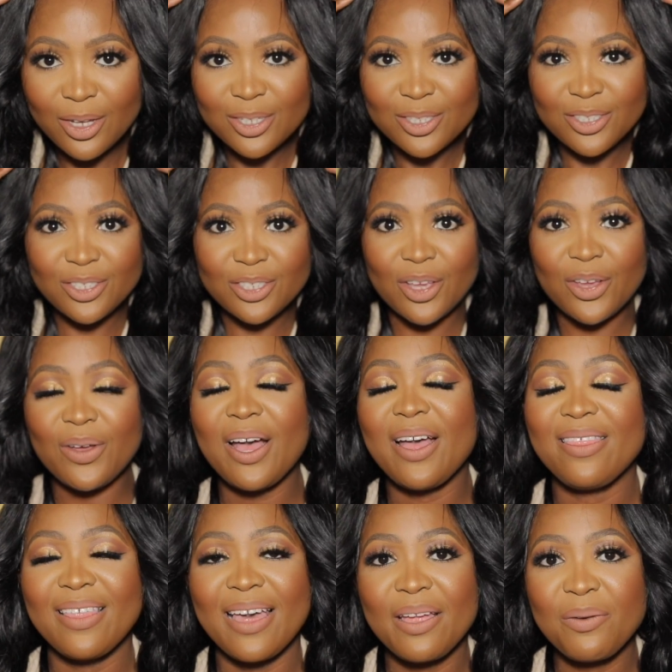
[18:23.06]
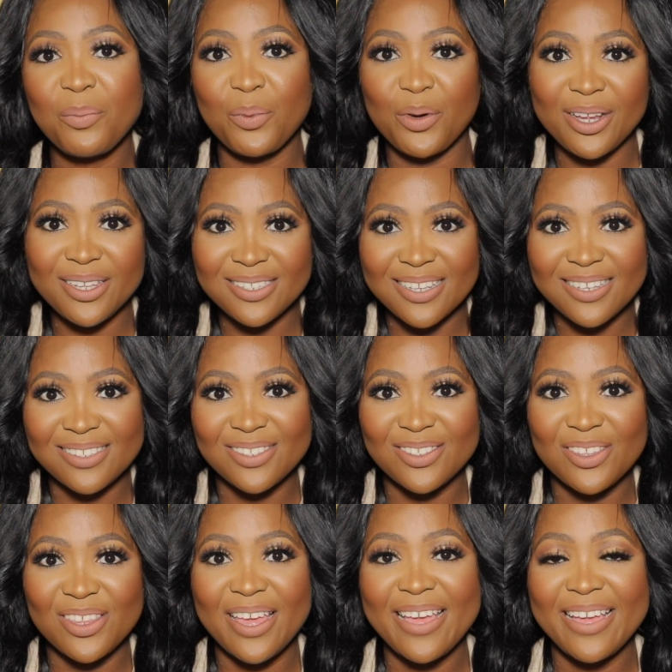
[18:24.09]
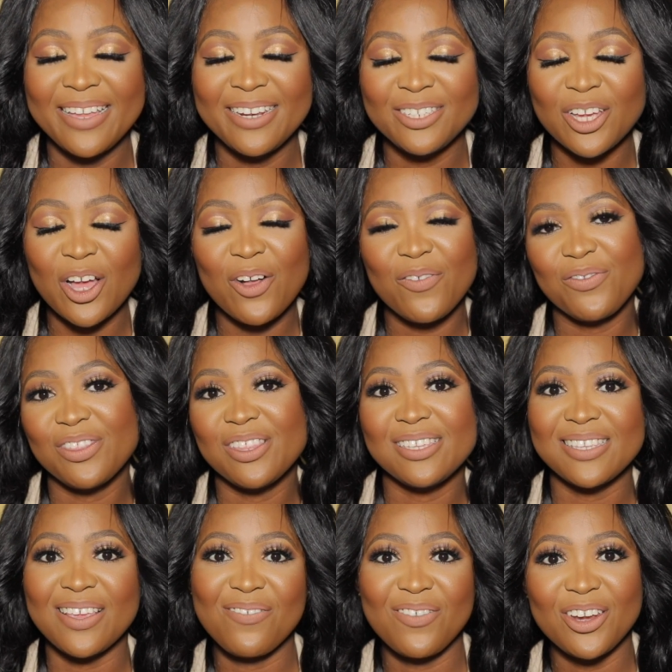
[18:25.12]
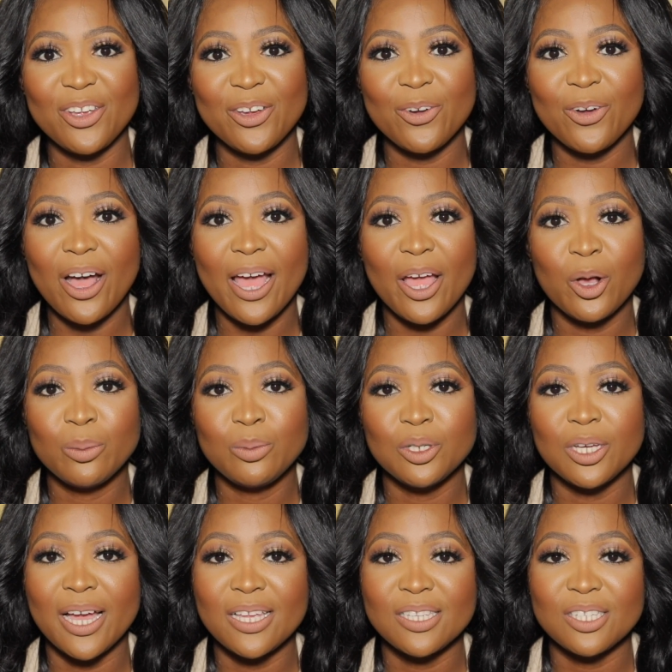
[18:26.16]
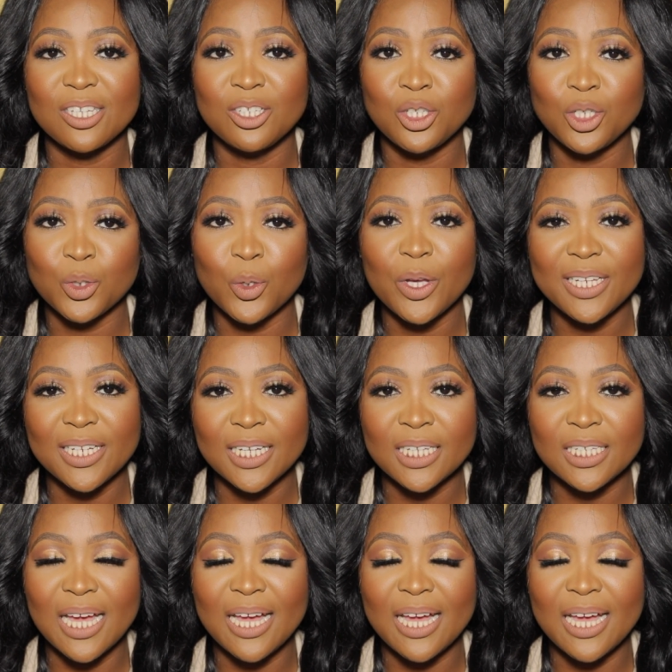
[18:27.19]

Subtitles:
So that brings us to the end of this video. I hope you guys enjoyed it.